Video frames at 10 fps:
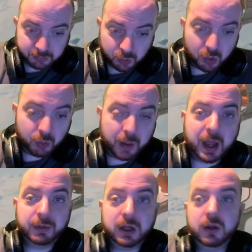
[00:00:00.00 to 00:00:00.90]
What
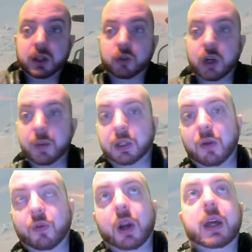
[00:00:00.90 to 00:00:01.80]
webcam do you use to stream? So
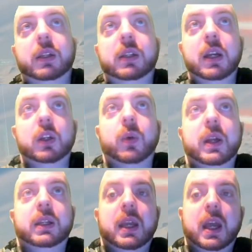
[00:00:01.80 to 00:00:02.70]
I've got a
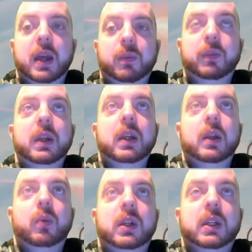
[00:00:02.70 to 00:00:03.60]
C920 here,
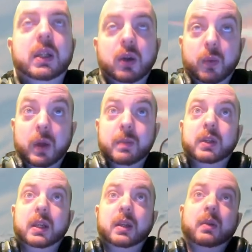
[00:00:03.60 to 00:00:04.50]
which is not what I'm
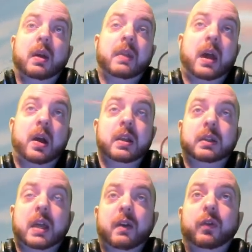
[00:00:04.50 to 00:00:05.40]
using. I use
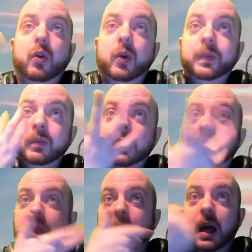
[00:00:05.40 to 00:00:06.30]
that for
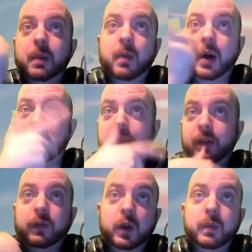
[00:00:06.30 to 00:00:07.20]
my
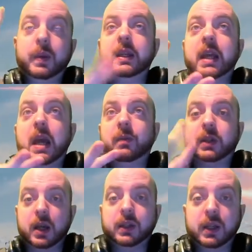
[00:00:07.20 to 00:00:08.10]
FOIP in game for
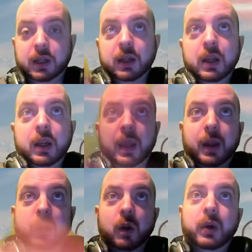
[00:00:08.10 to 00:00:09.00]
Star Citizen, and
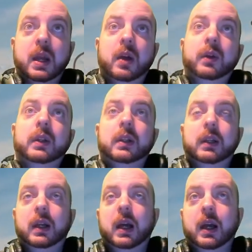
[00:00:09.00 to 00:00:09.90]
I've got a Brio,
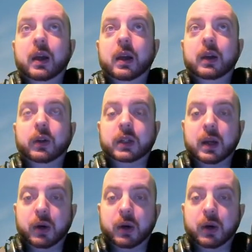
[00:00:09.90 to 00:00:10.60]
Logitech